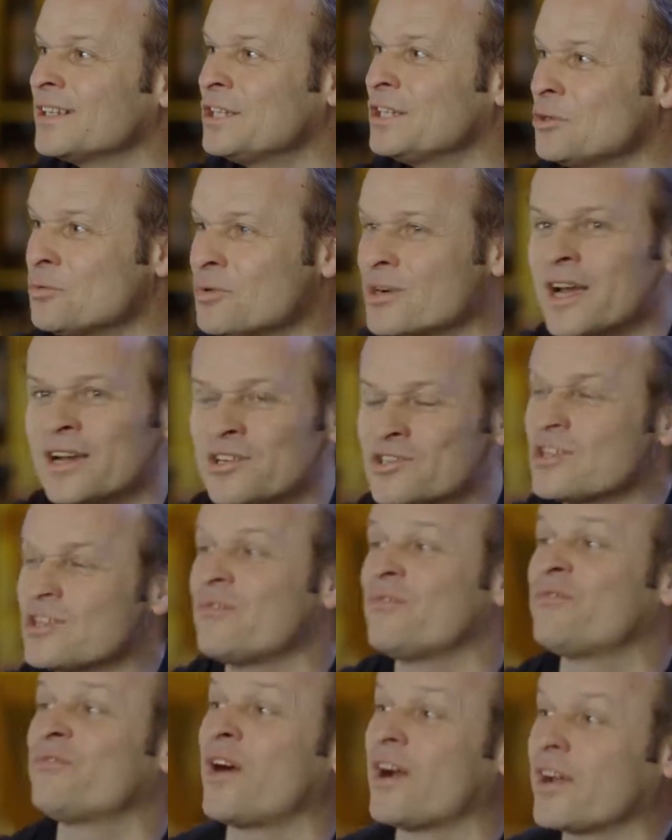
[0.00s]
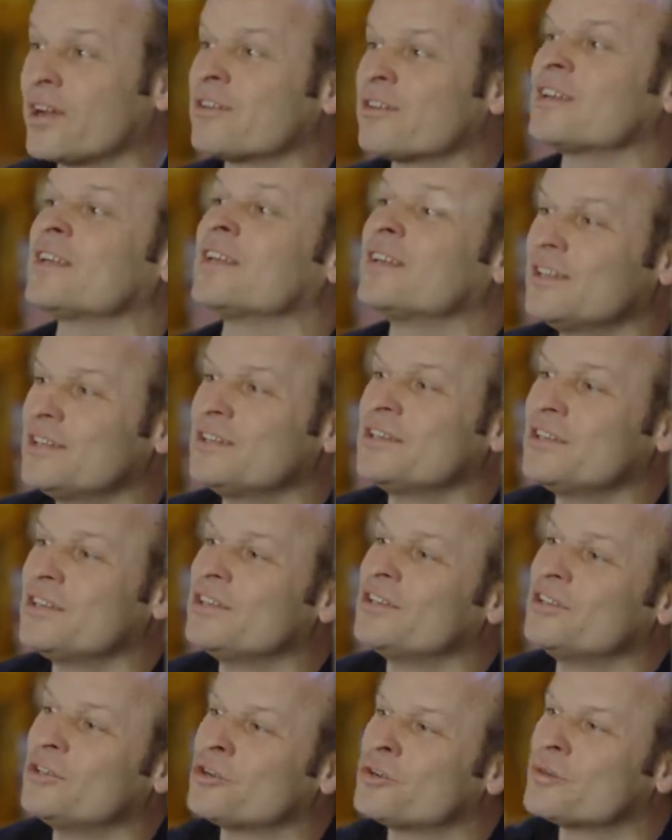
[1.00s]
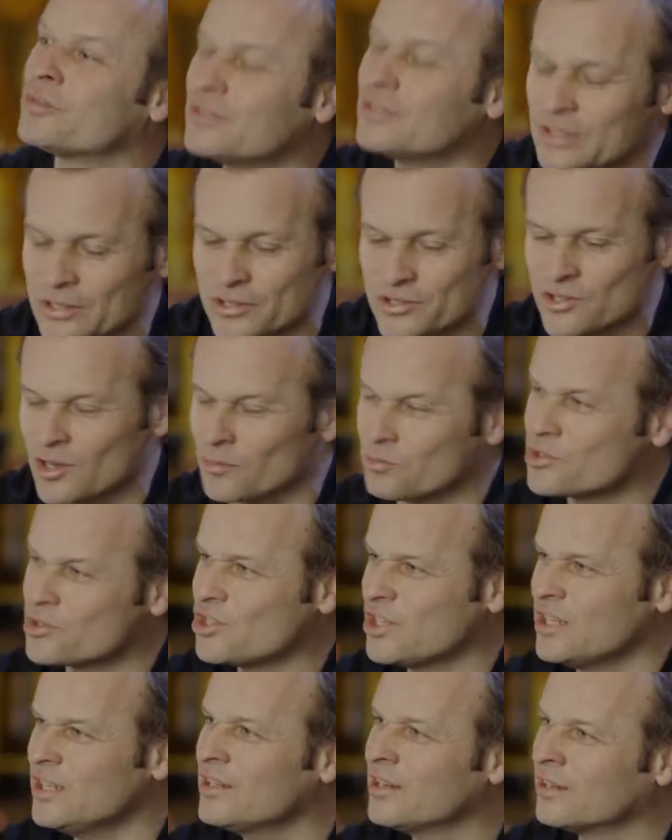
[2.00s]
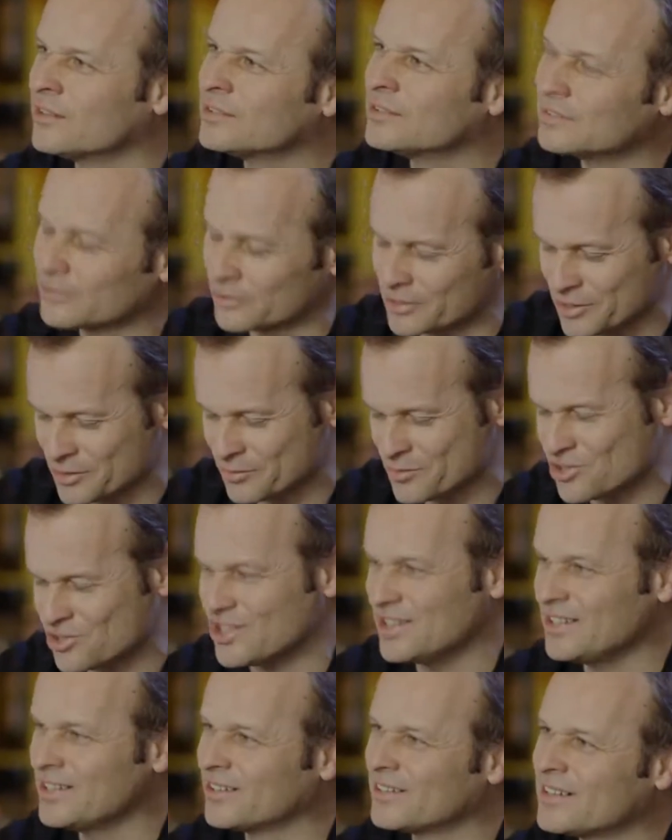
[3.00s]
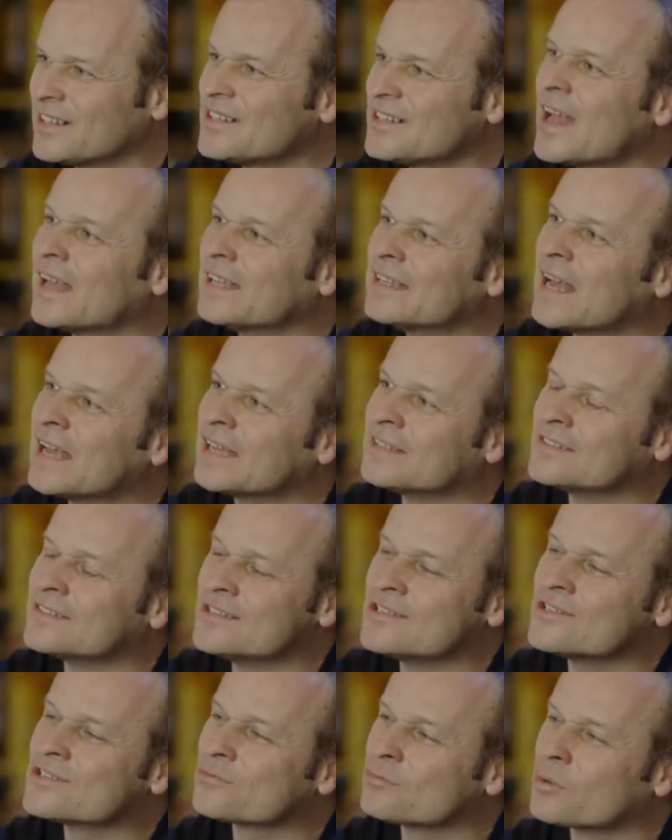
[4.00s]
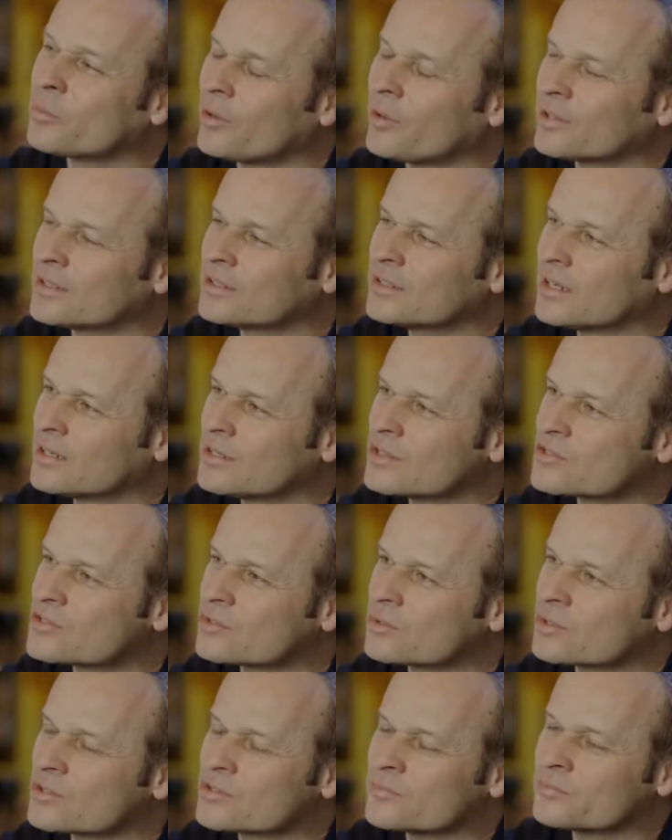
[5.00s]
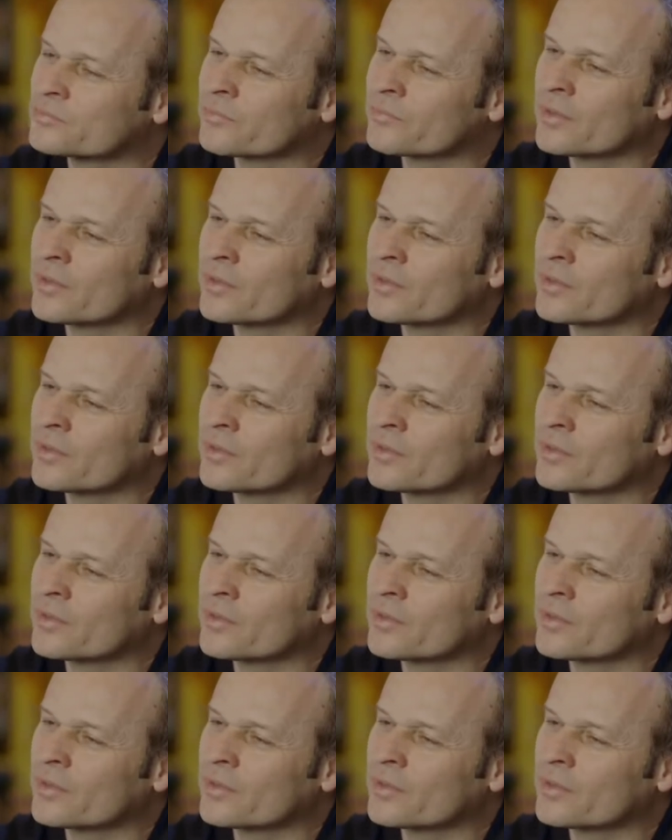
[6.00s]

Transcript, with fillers: and you were actually firing mm -hmm. your, your submachine gun or your machine gun at, at, at, these robotic dinosaurs.